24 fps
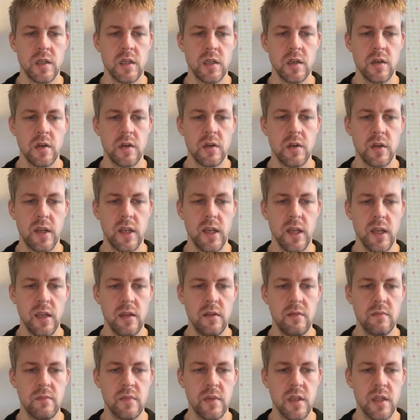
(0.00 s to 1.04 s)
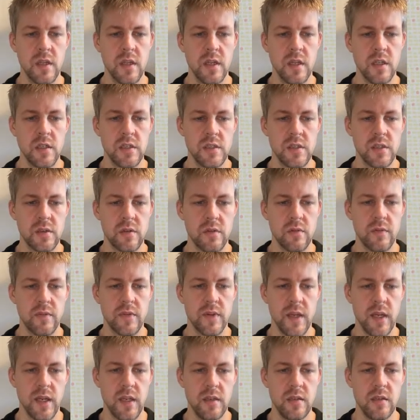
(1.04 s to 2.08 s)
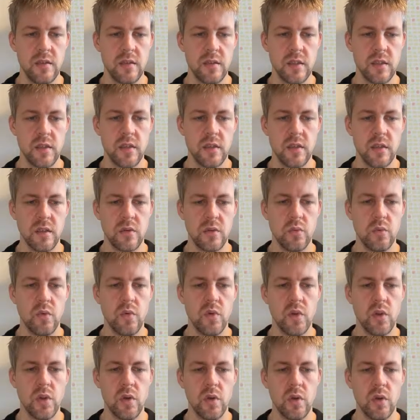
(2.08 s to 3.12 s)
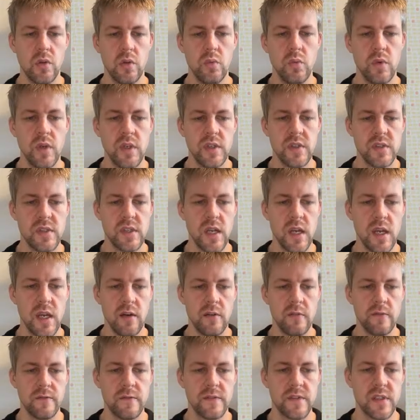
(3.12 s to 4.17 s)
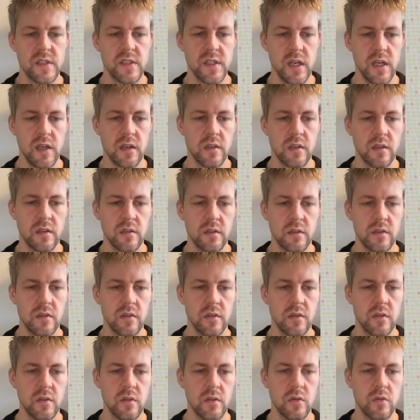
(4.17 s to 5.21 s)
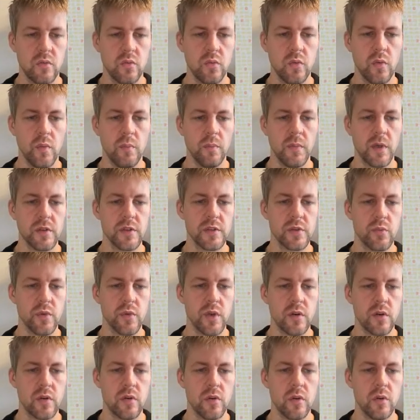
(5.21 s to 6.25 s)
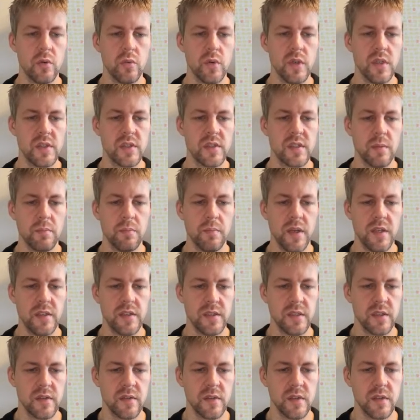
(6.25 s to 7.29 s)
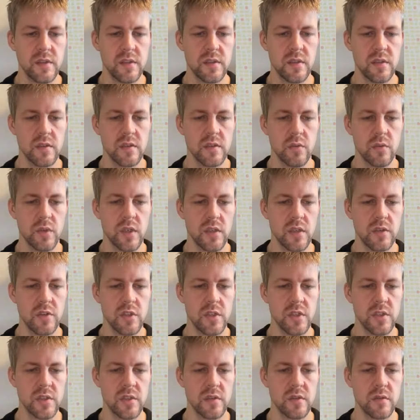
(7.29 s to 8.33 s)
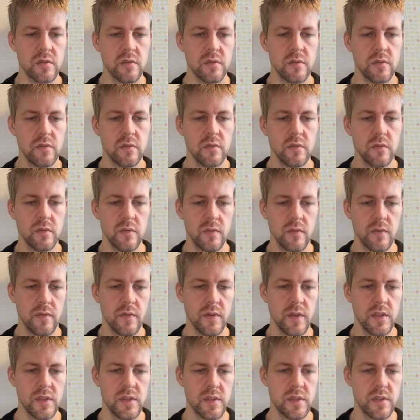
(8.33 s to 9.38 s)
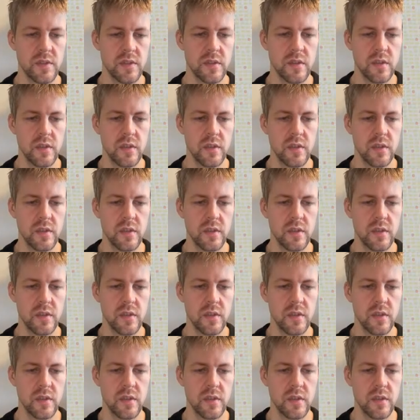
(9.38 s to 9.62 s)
Okay, so then here we will always have stack because we are always appending this, so we can just do this.